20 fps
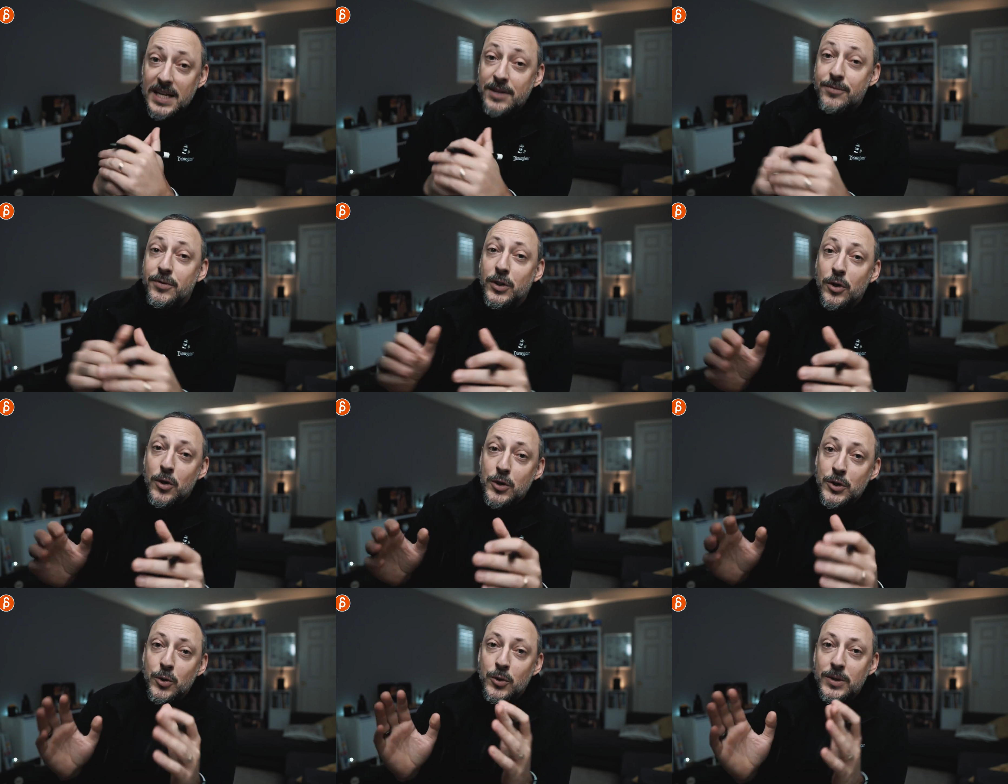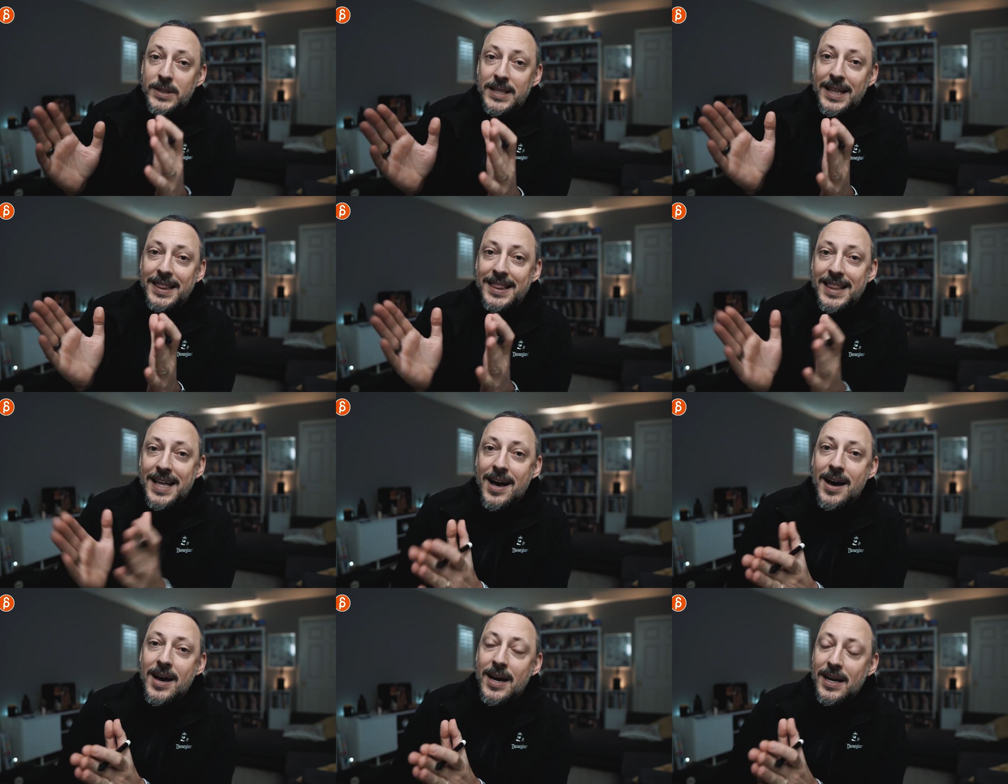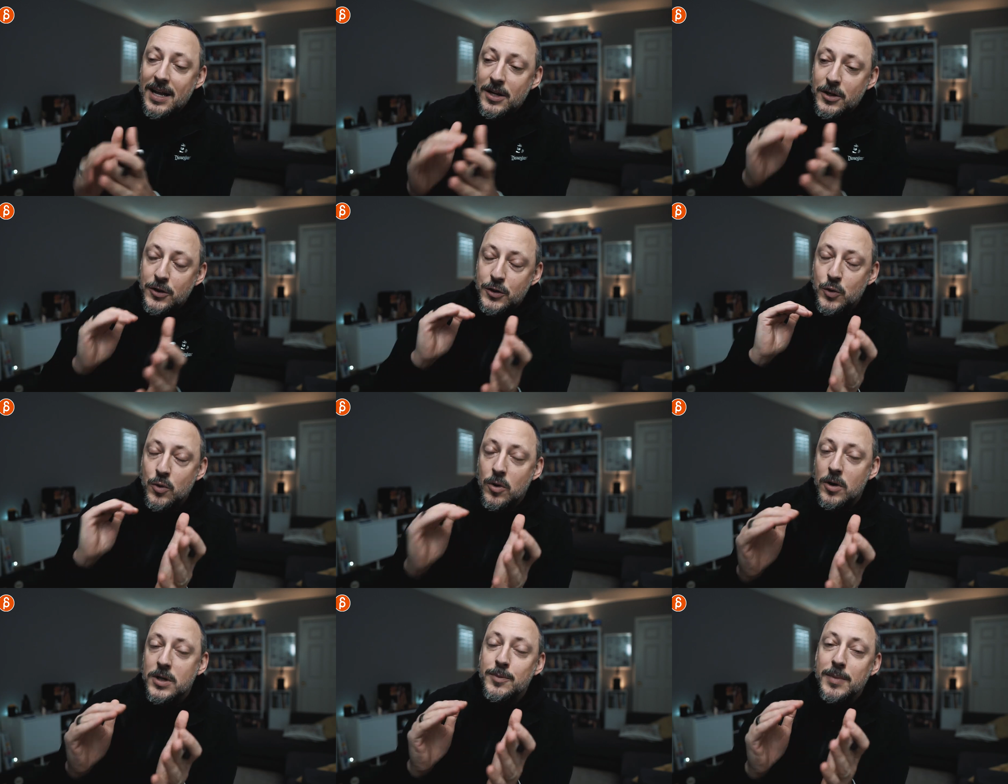And for those who did that, and I just
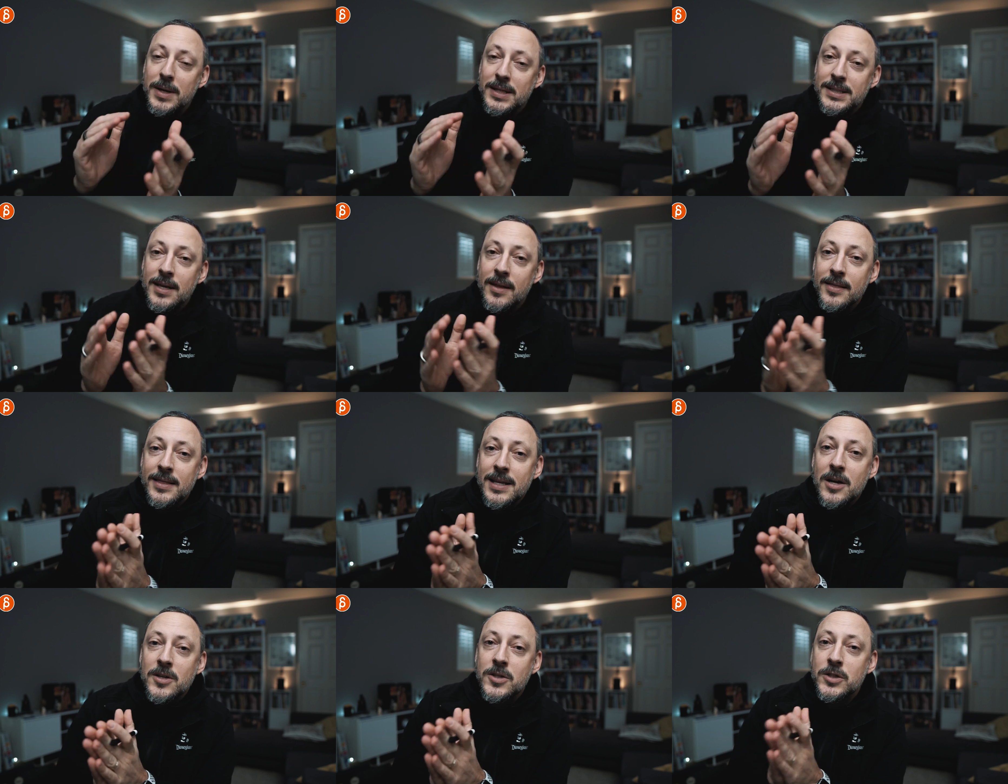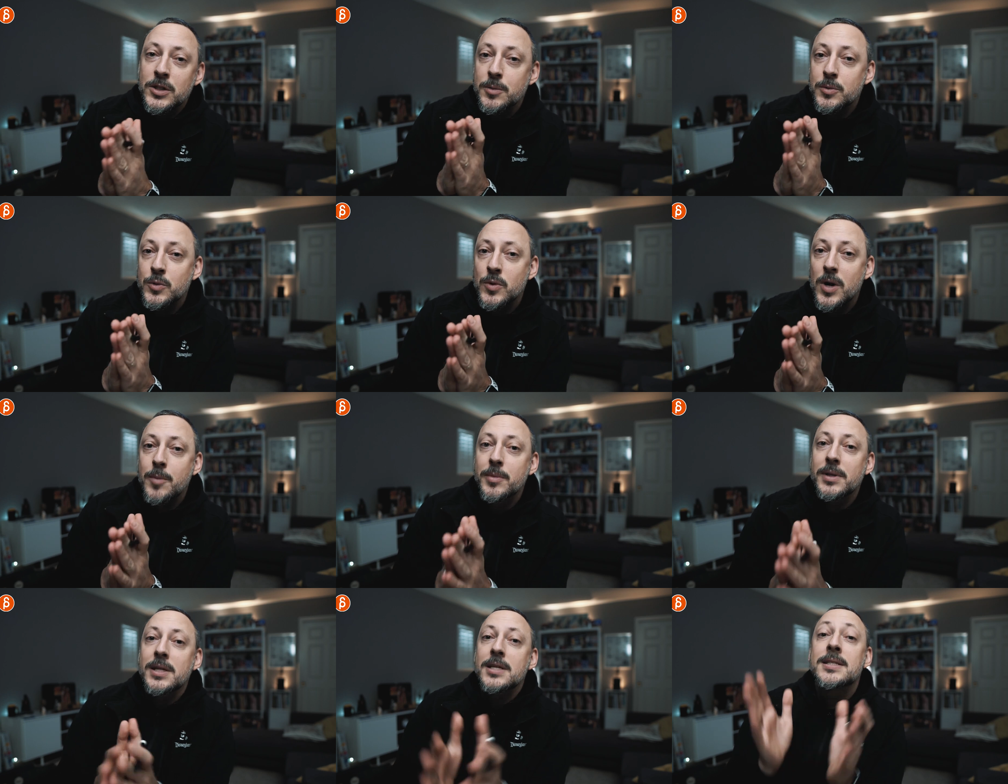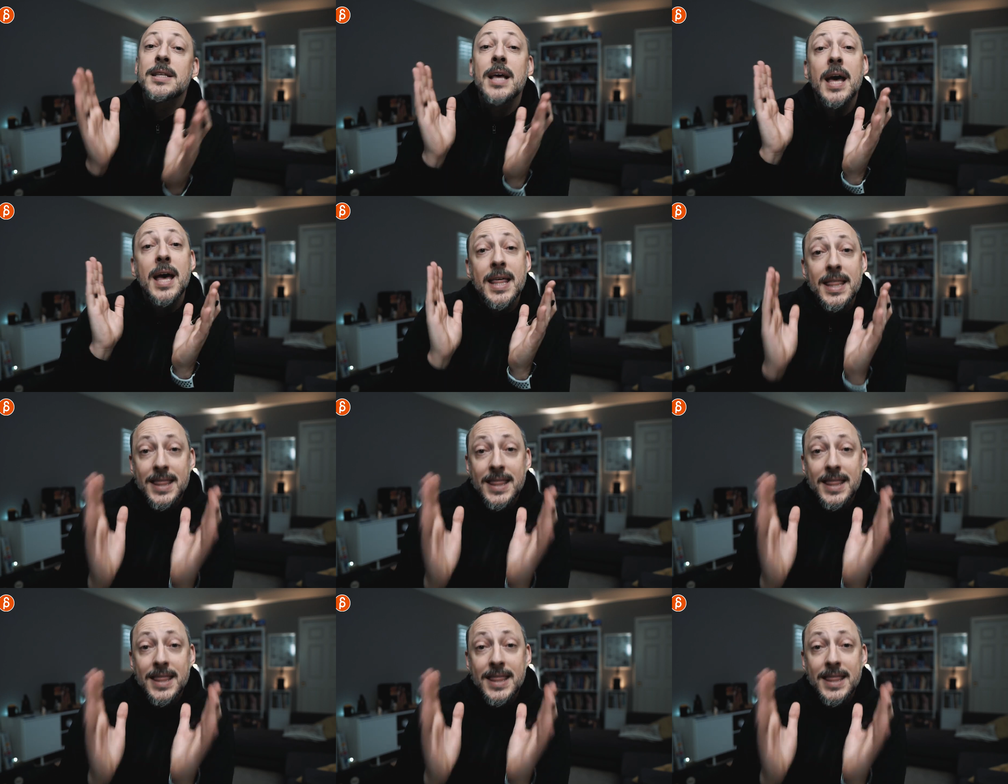crossed my 10,000 subscriber list,